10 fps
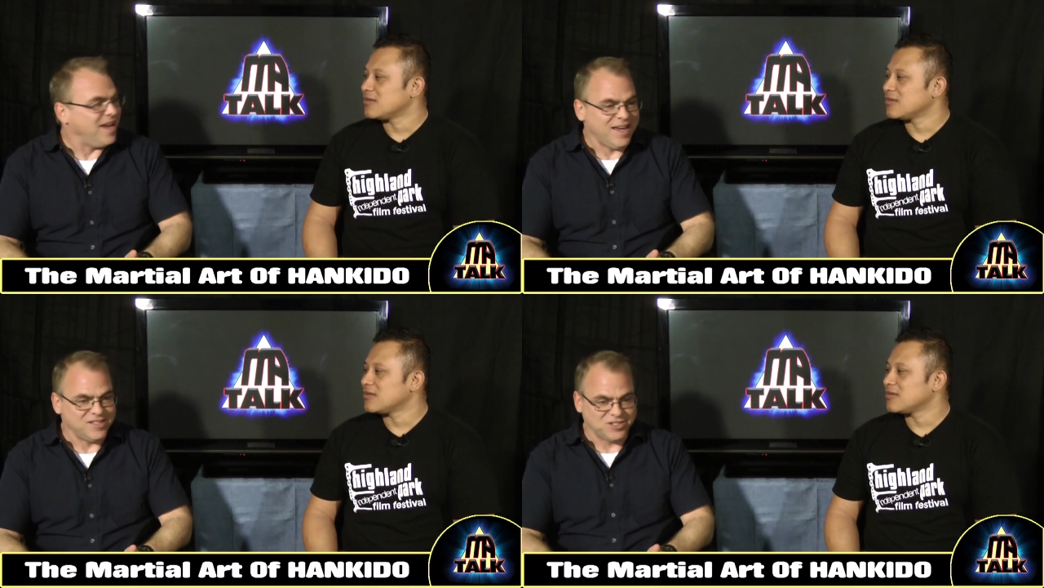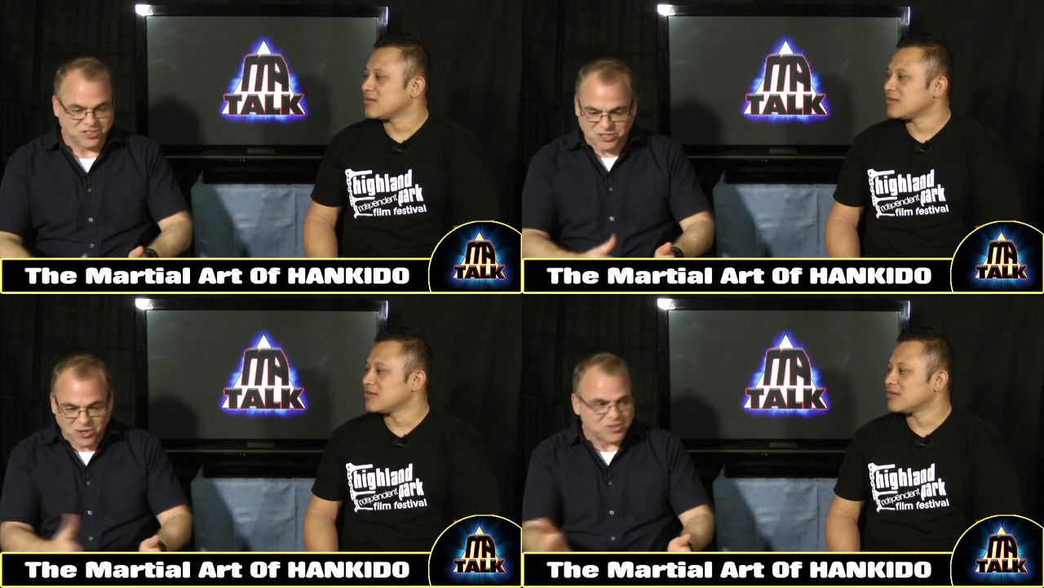Speaker 1: and
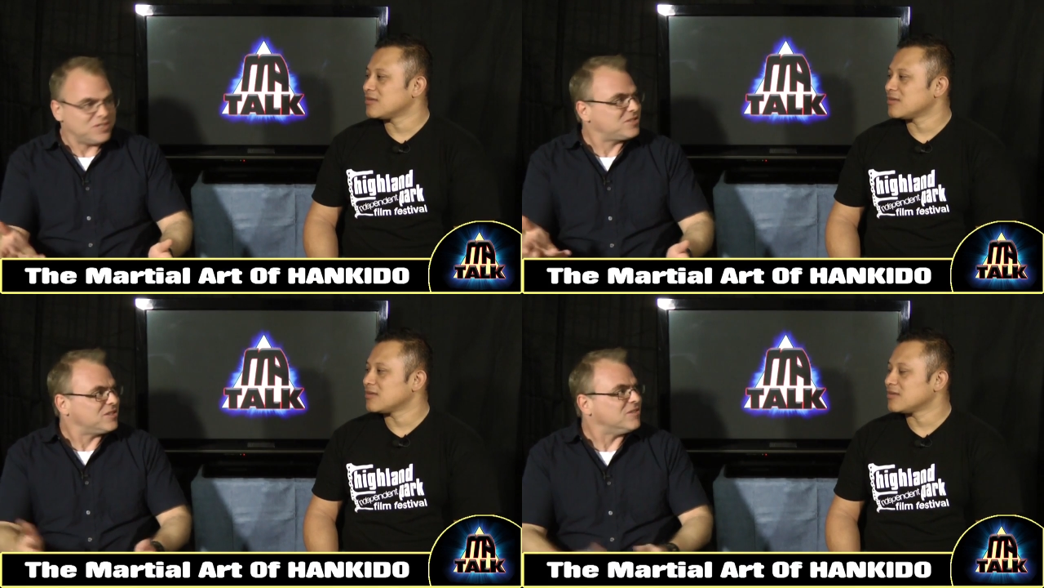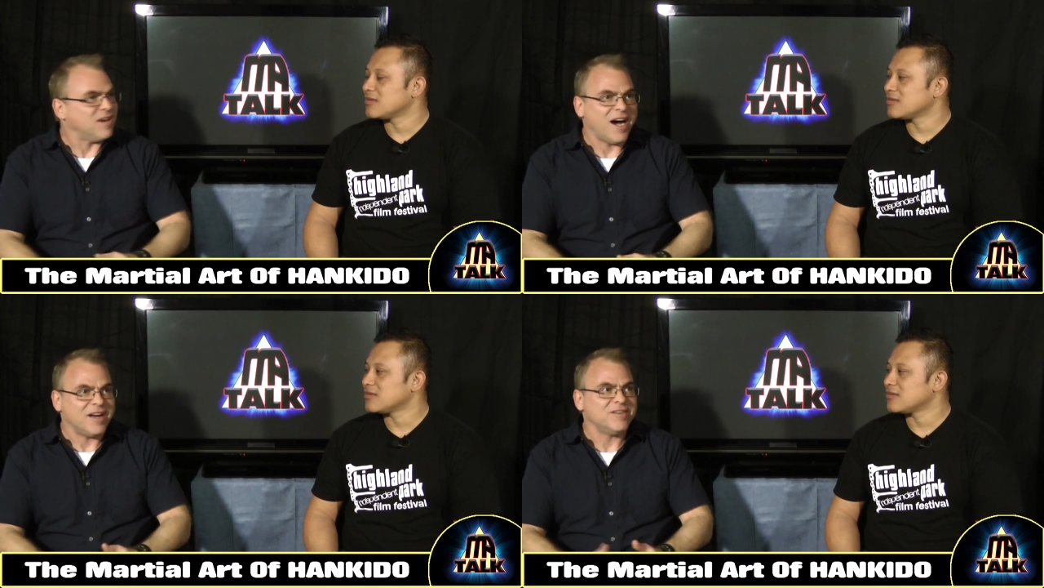just noticed a
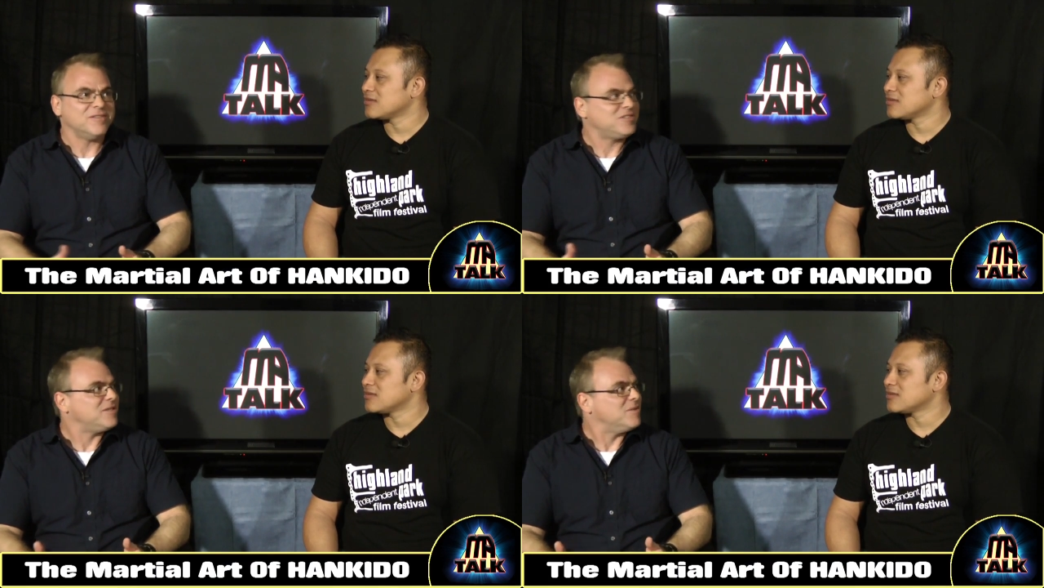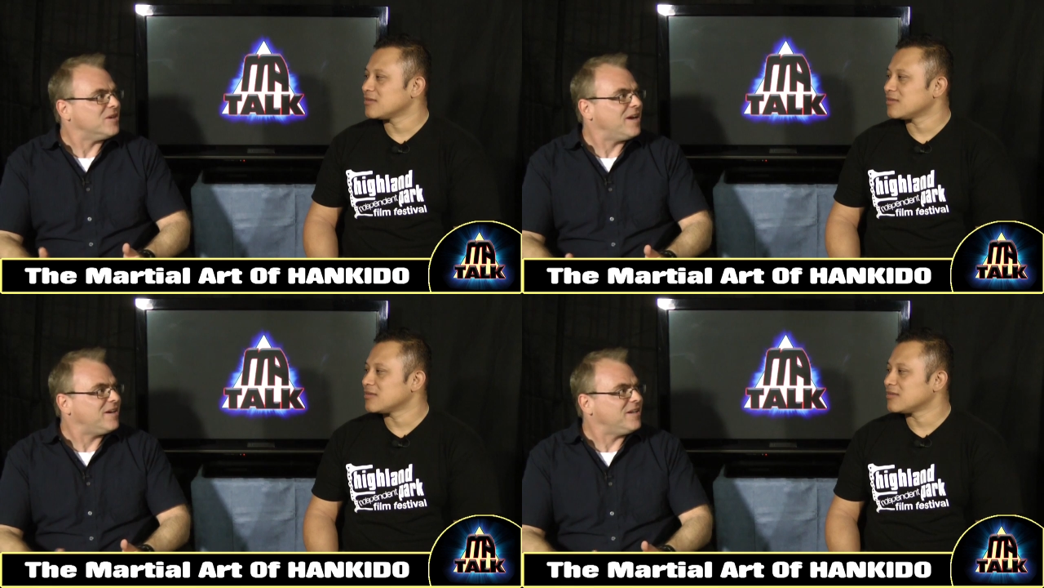lot of
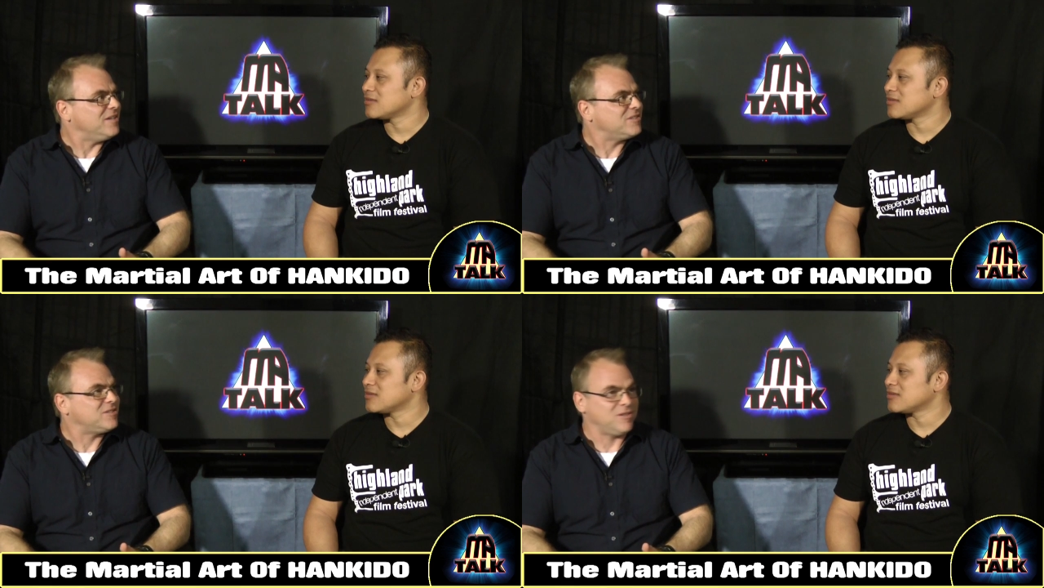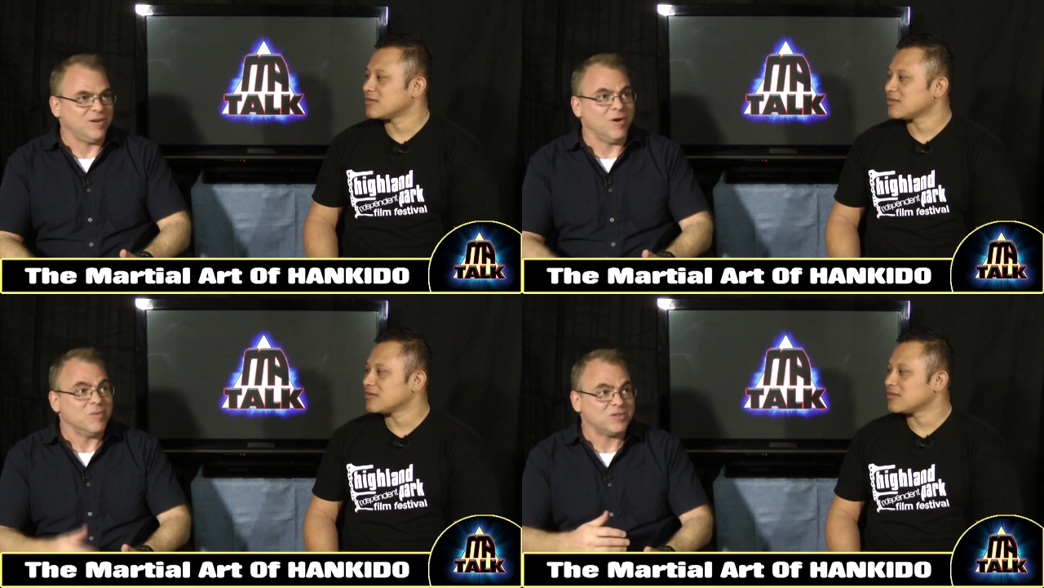similarities,
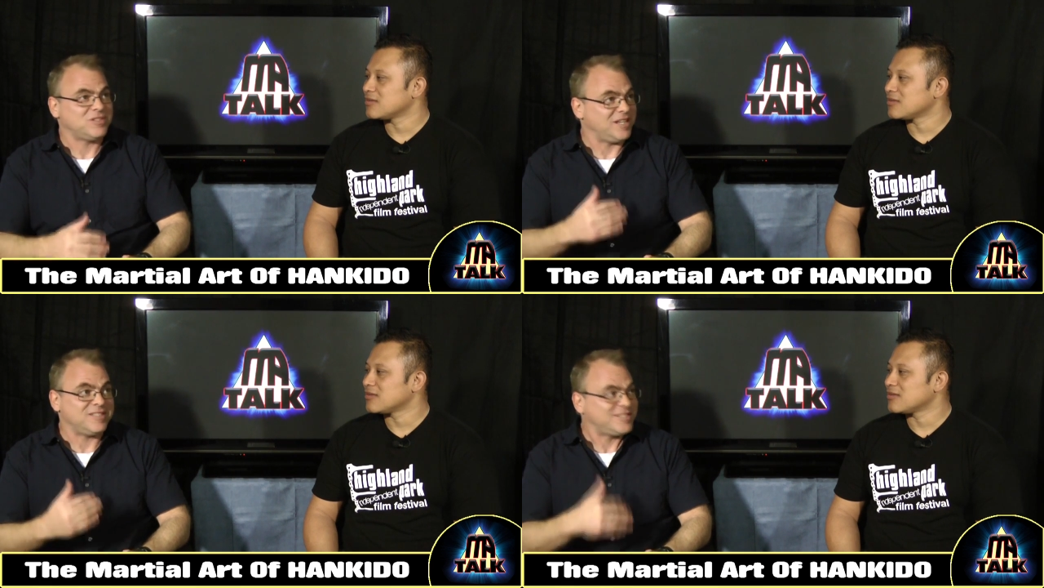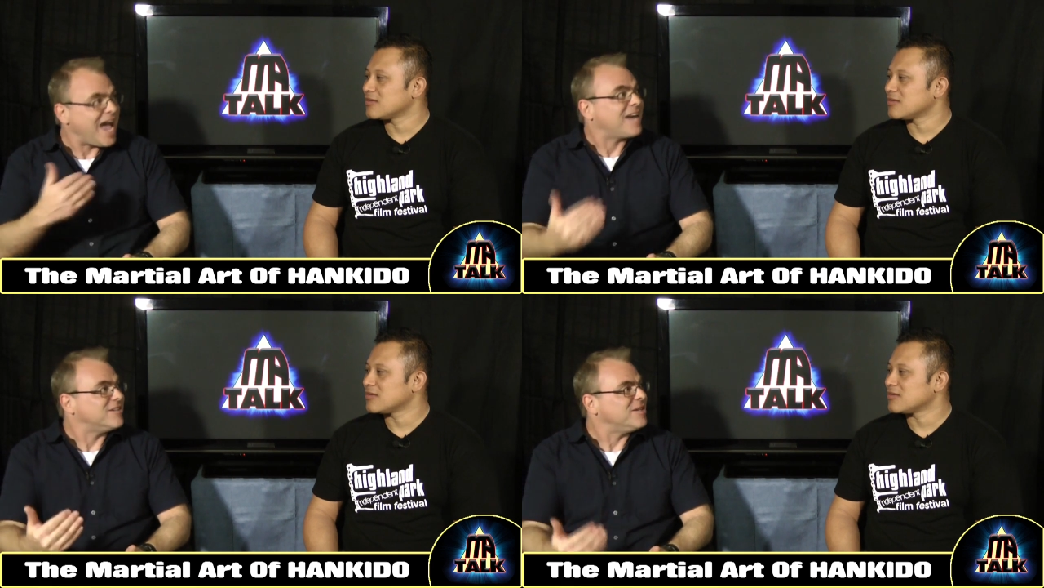almost
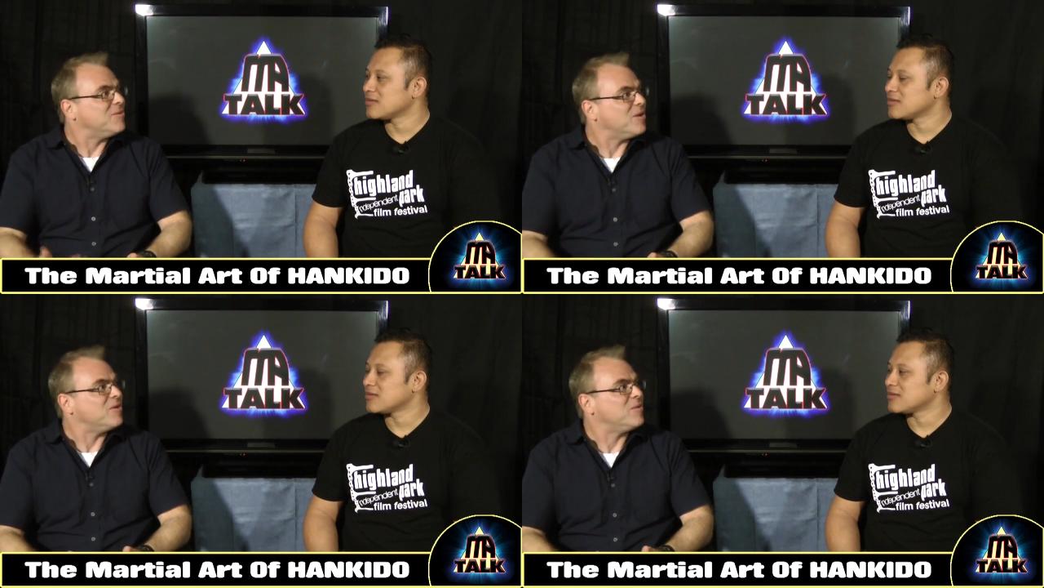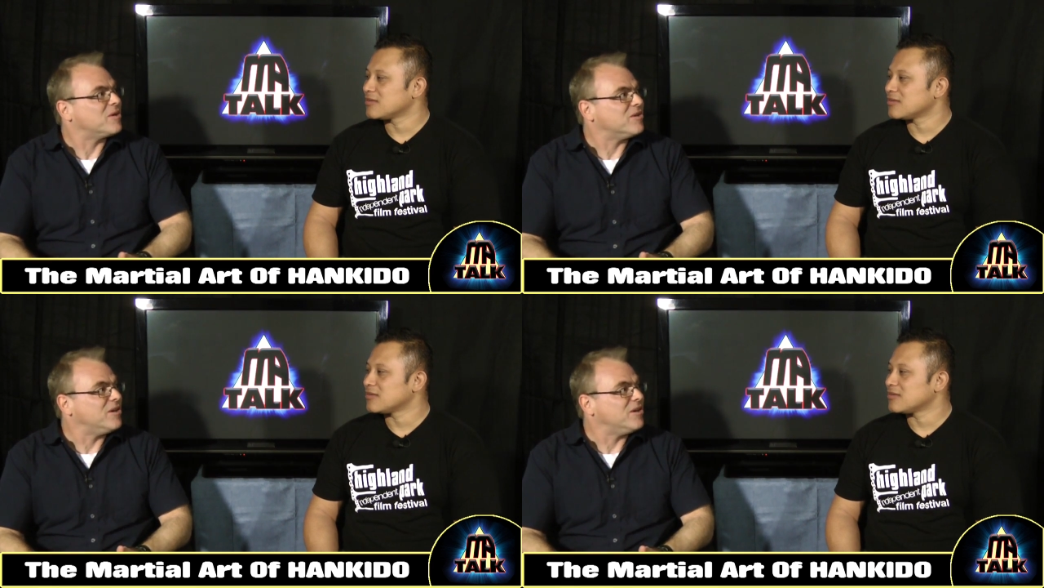exactly what we were